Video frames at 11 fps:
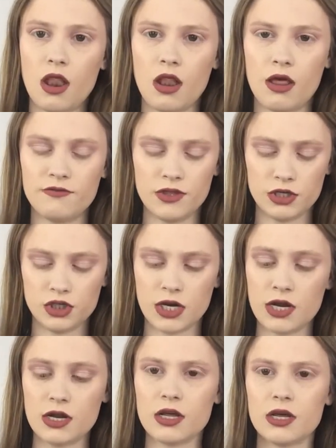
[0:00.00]
Love this
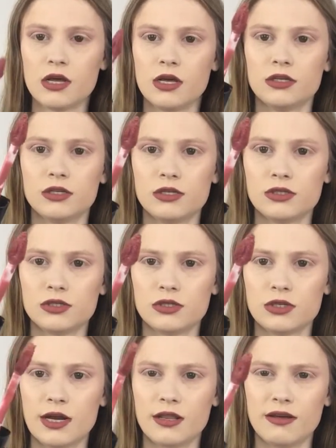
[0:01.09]
shade.
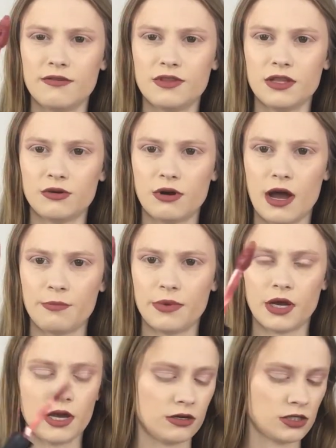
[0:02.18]
And I love the little
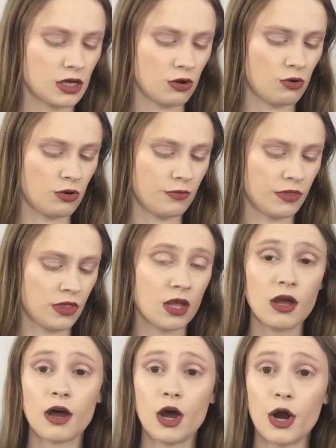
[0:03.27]
applicator. It's kind of cool.
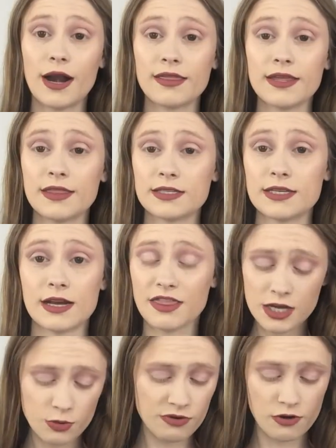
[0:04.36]
All right, I think that's it. I
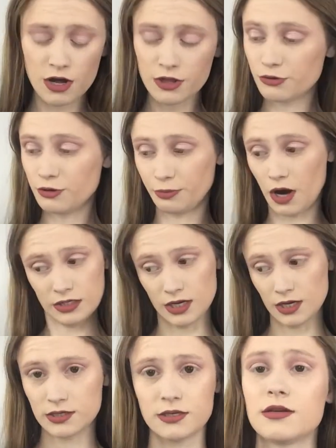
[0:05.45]
think we've gone through the
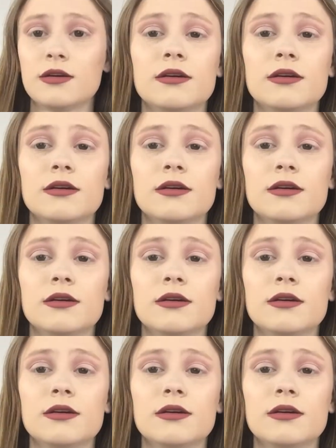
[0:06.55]
process.